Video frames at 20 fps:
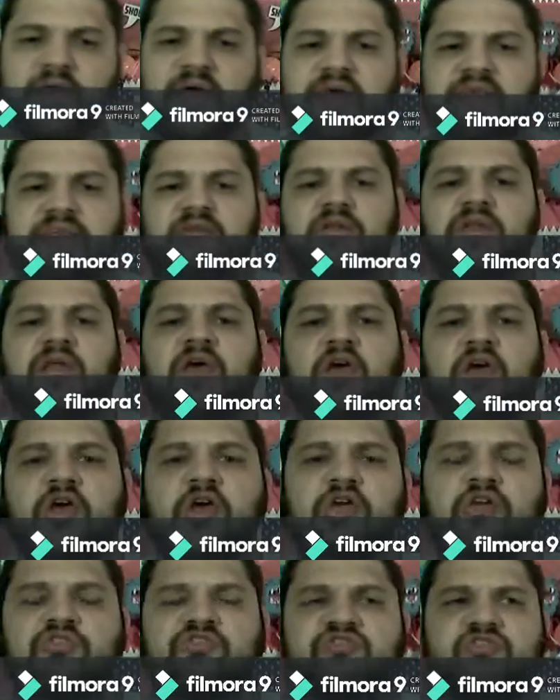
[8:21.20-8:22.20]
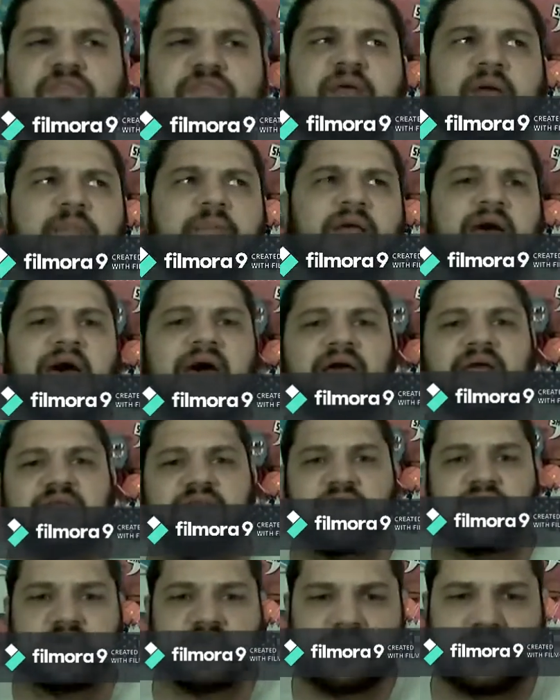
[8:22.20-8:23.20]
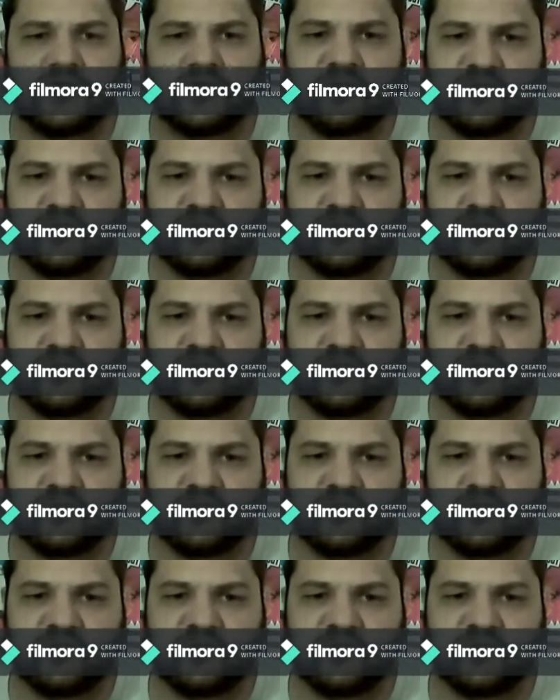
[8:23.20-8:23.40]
lesson, you should be able to access.